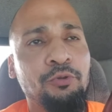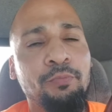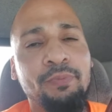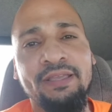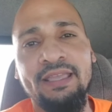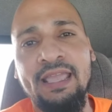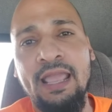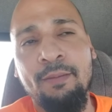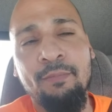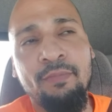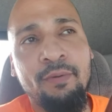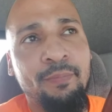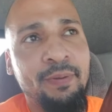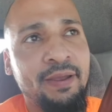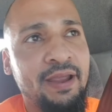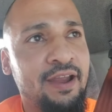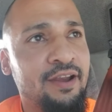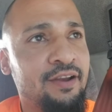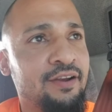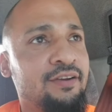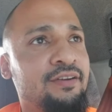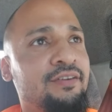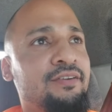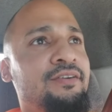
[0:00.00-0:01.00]
became a
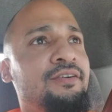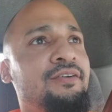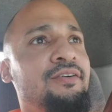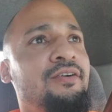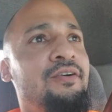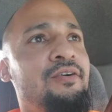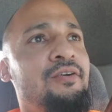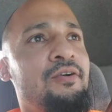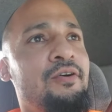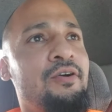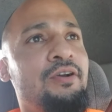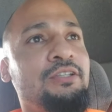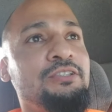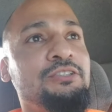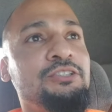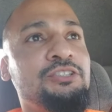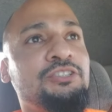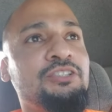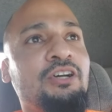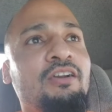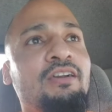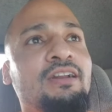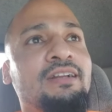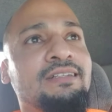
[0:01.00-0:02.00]
parent or you
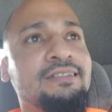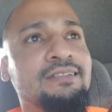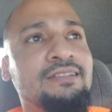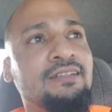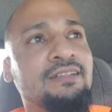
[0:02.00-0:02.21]
started